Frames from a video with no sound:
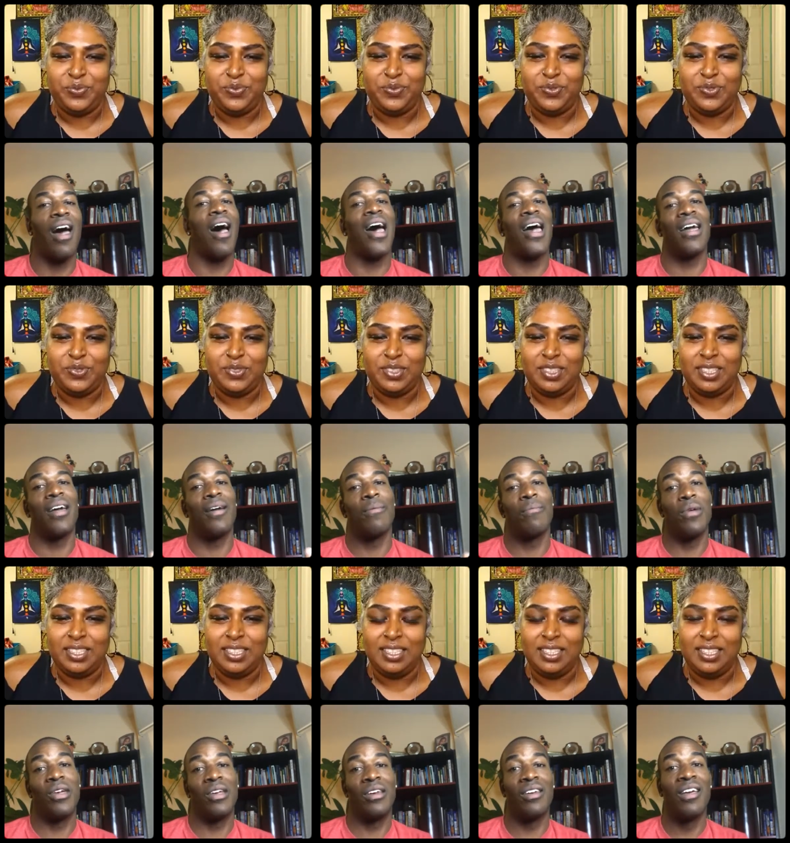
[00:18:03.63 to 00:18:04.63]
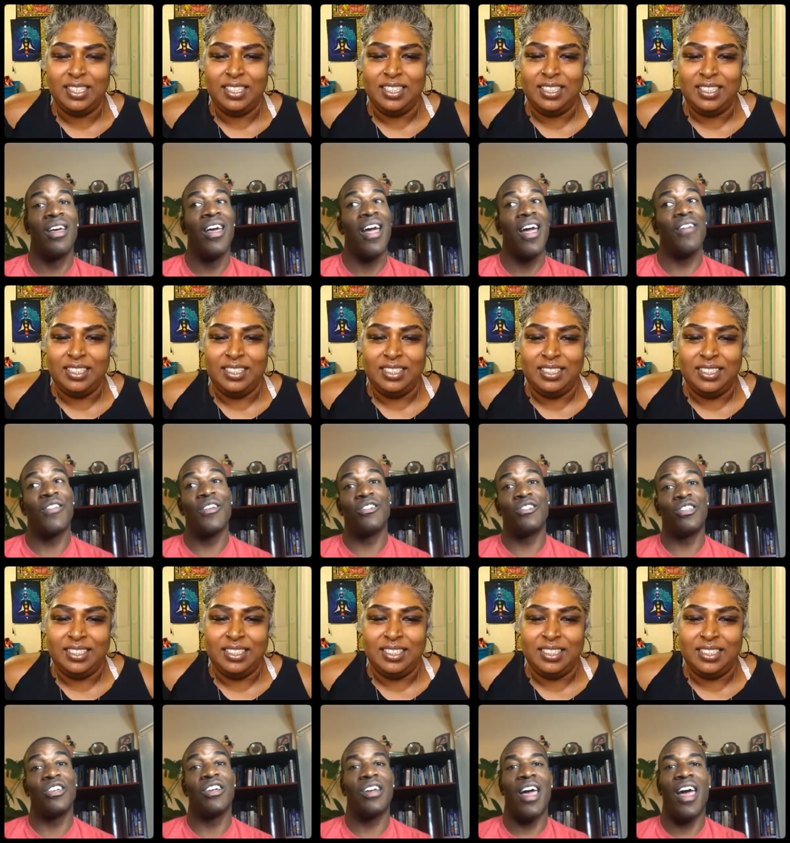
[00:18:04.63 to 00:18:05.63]
Speaker 1: I meet. And the
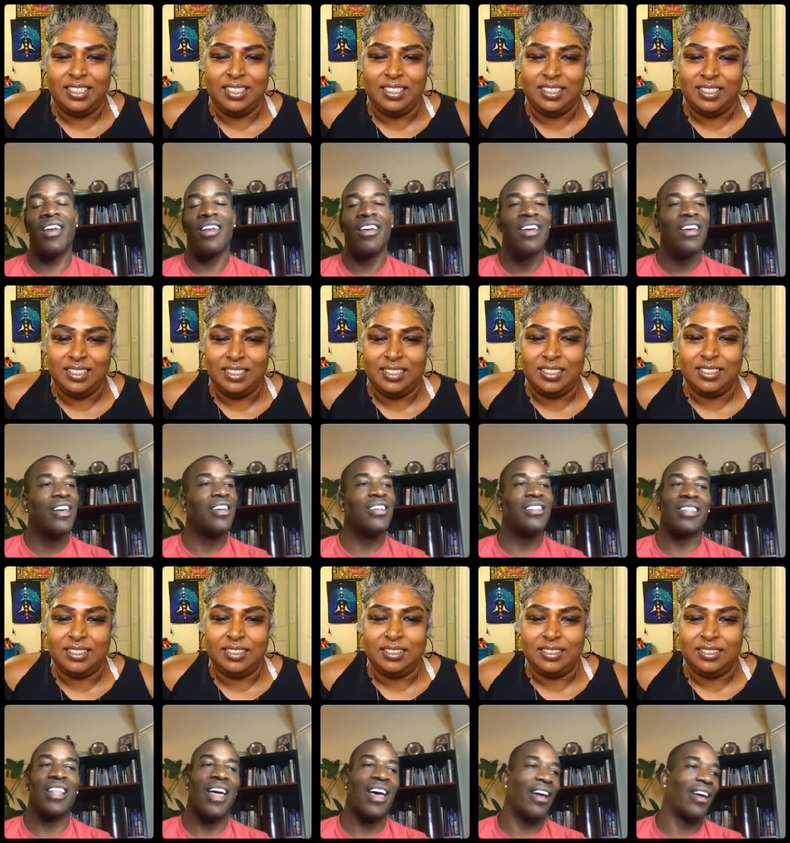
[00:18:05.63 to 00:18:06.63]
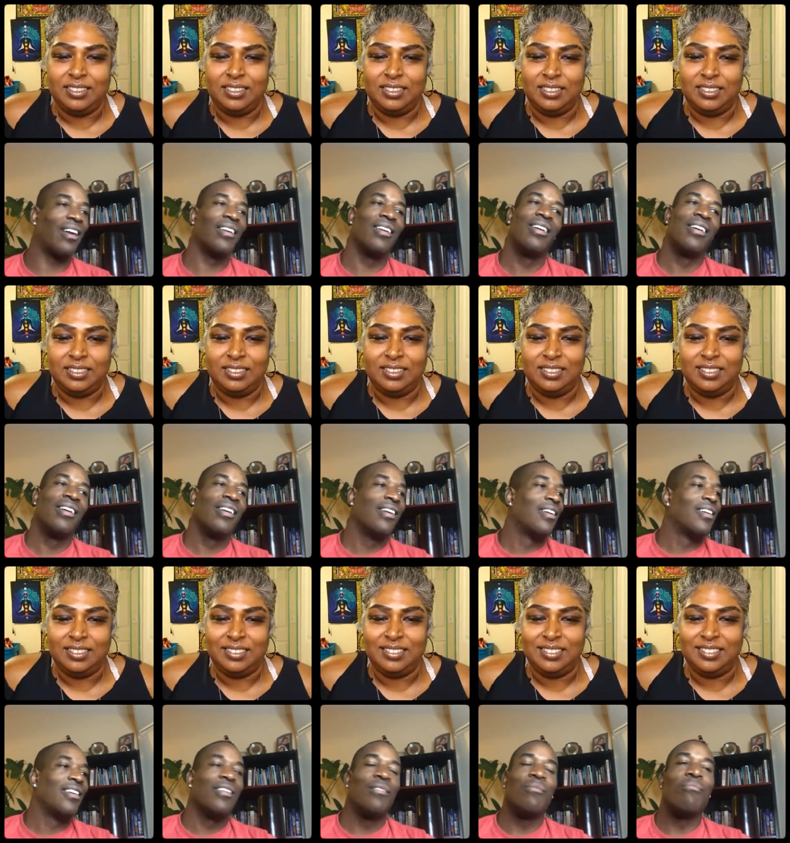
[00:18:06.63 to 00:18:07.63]
GNAT is like
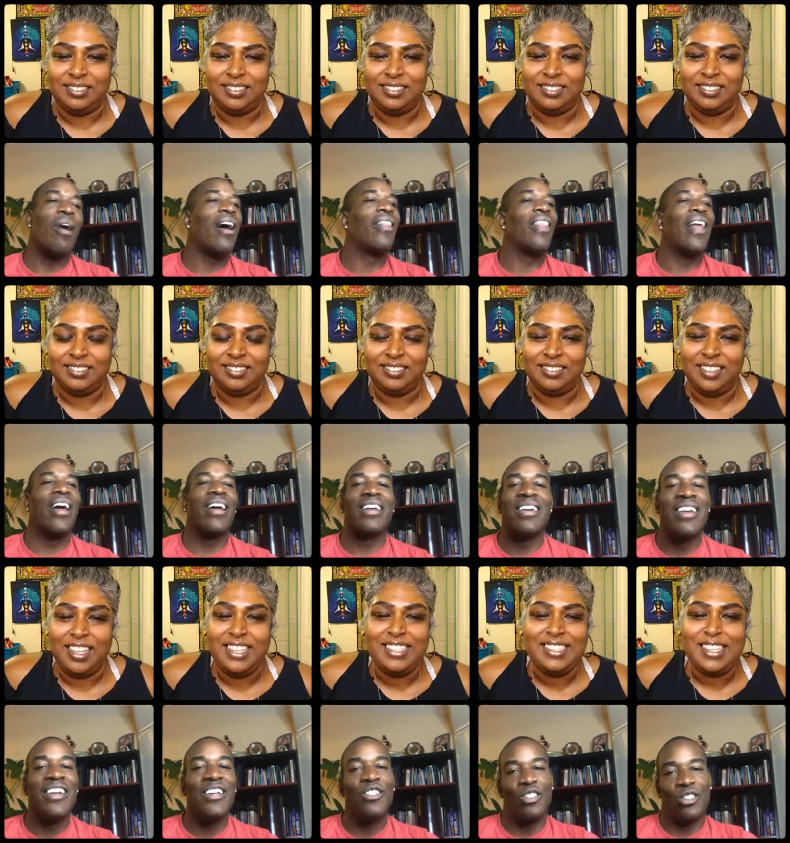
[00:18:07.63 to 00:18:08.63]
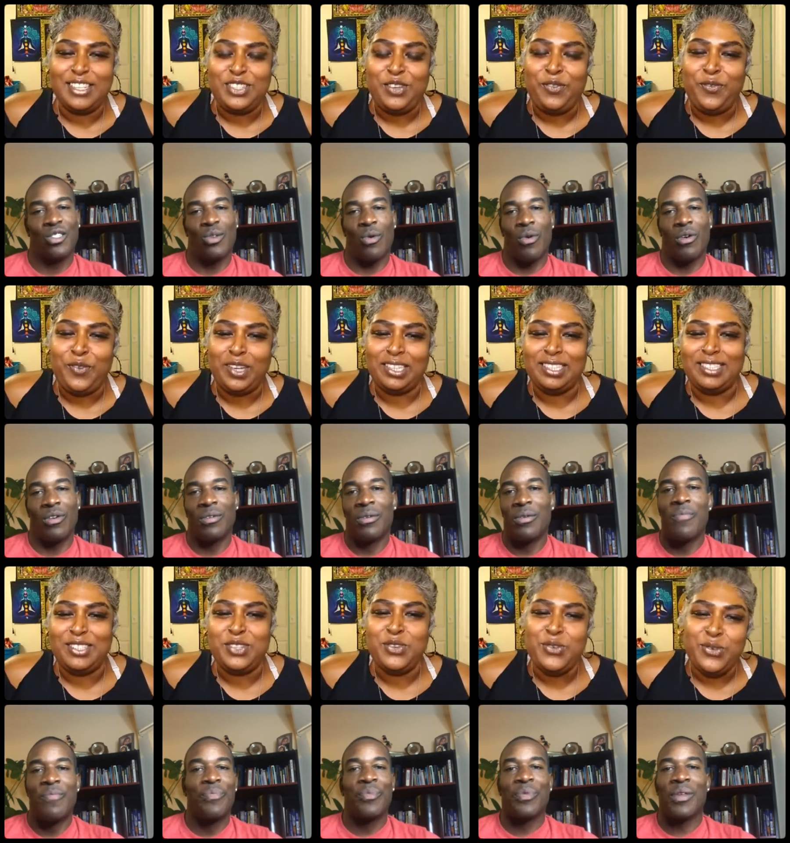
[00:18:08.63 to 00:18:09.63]
my like ninja. It's such
Speaker 2: a fun
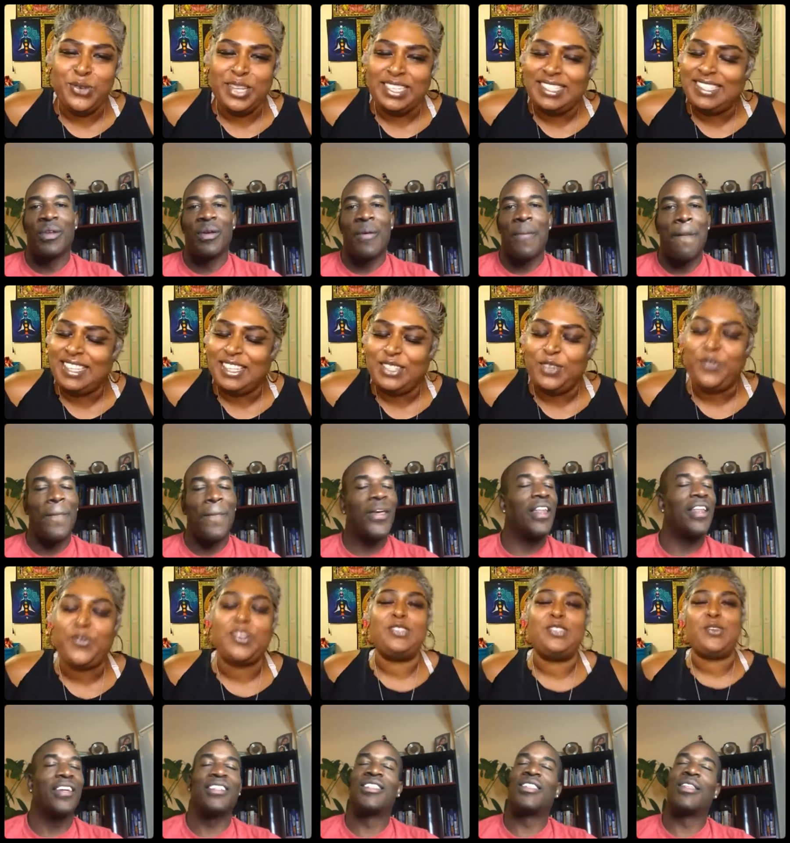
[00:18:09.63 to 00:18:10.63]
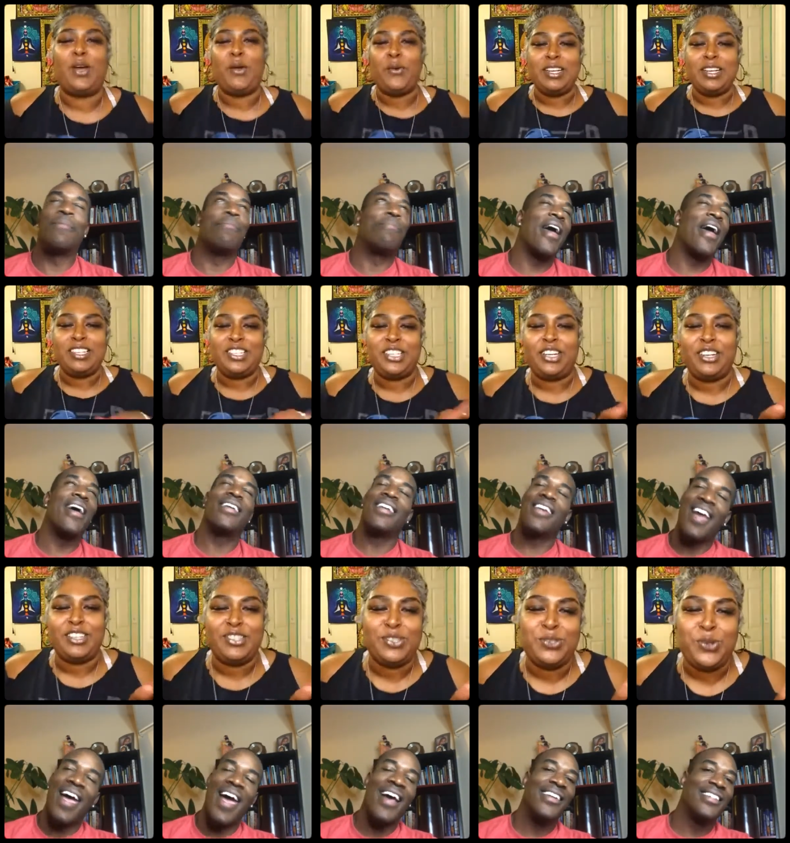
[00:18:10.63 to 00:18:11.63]
tool. It's such a it fun is tool. I want to share
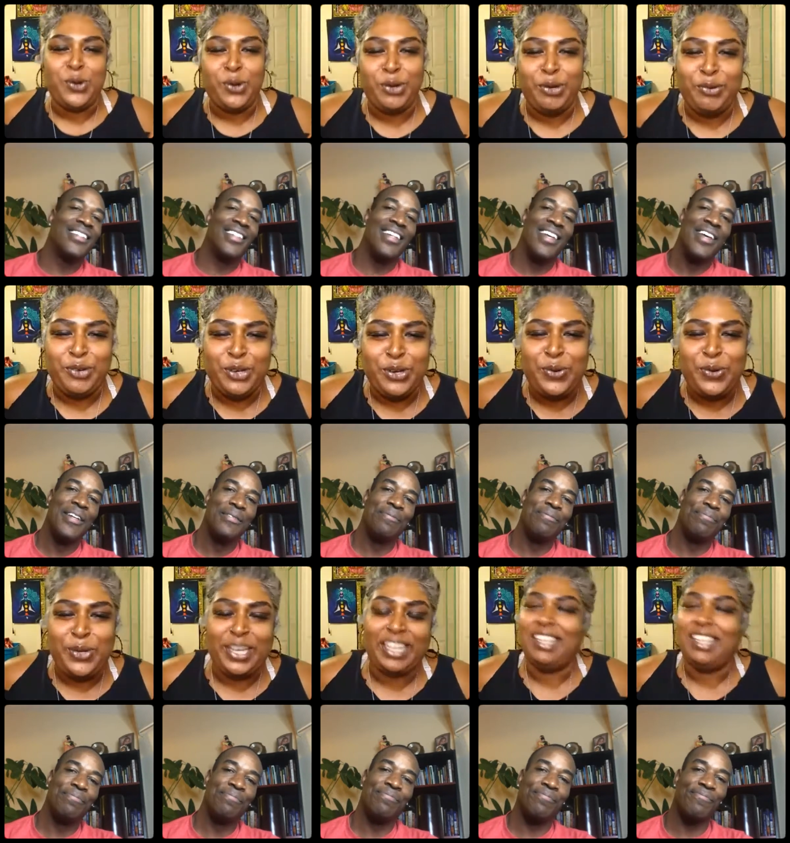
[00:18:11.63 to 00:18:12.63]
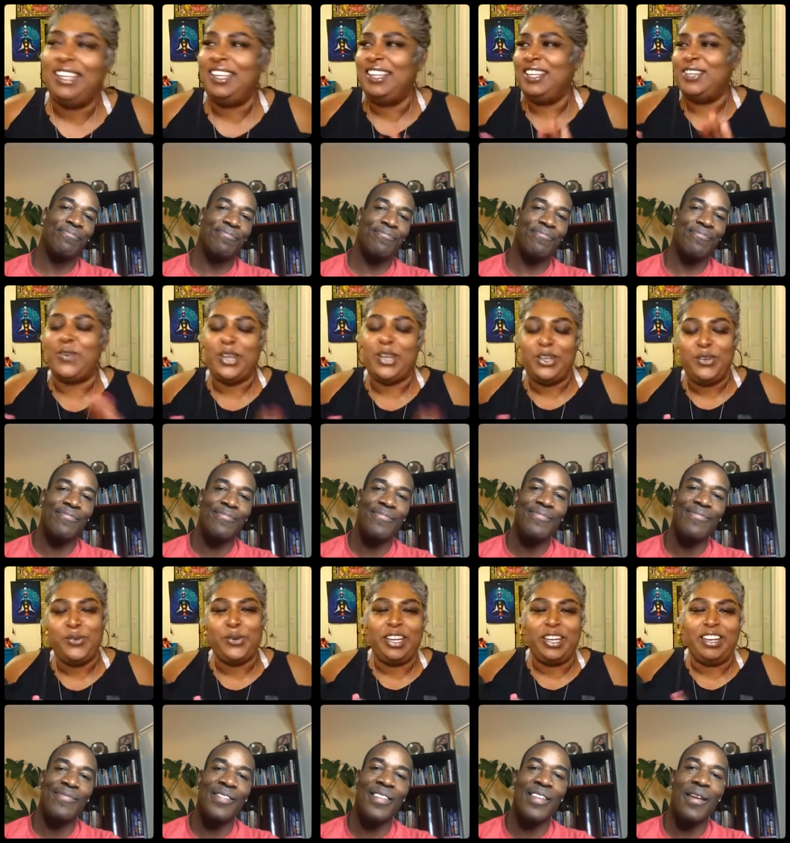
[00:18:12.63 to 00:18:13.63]
yes. a story real quick. When you
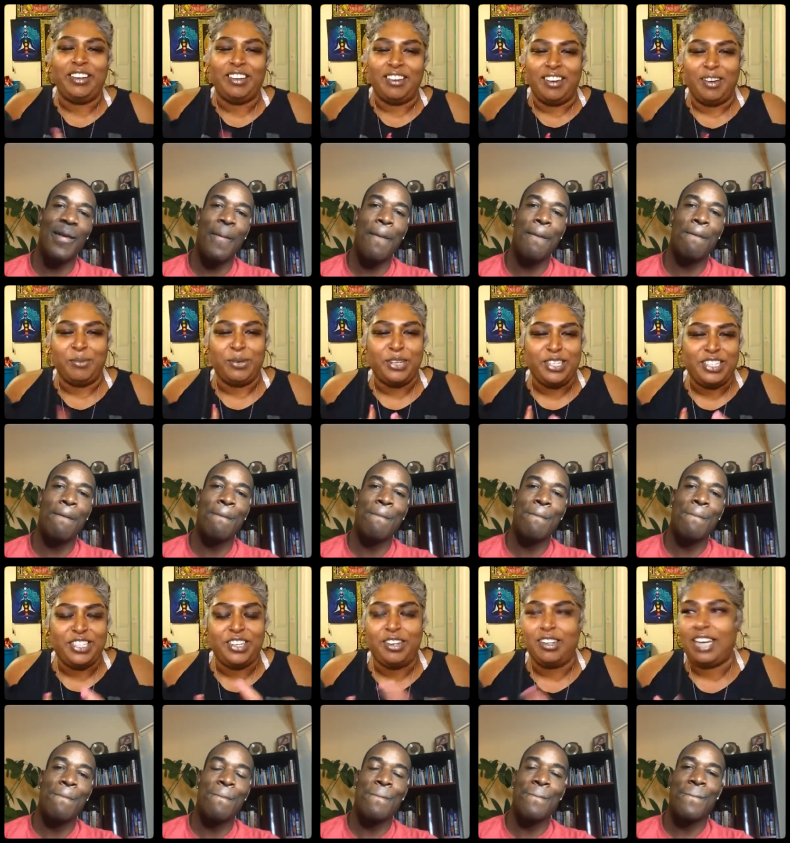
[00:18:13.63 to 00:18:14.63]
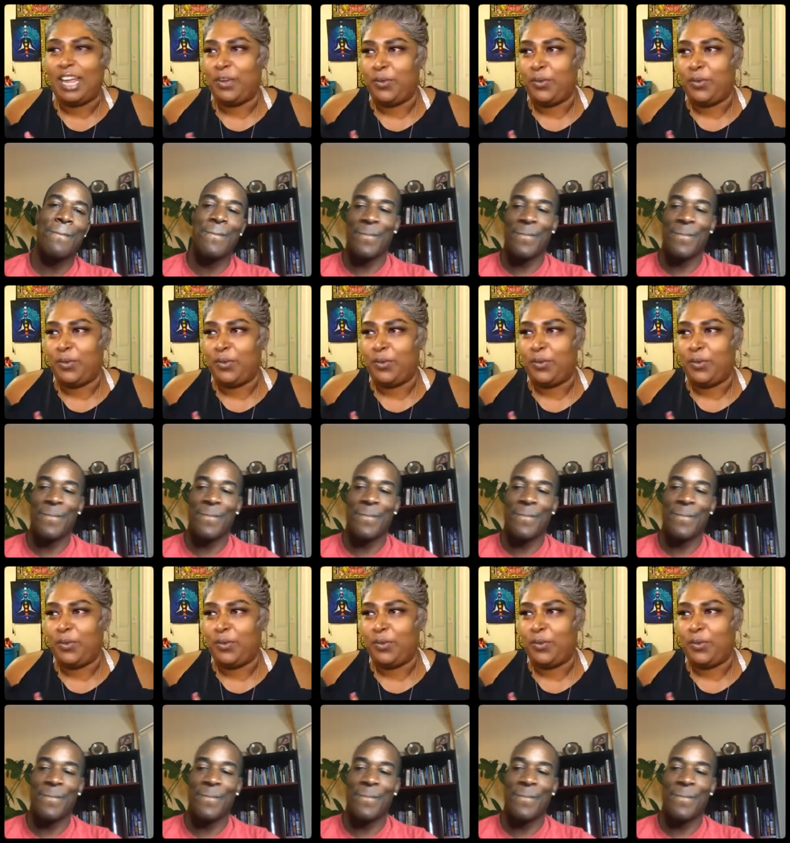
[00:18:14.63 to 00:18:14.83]
were here, I'm going to share like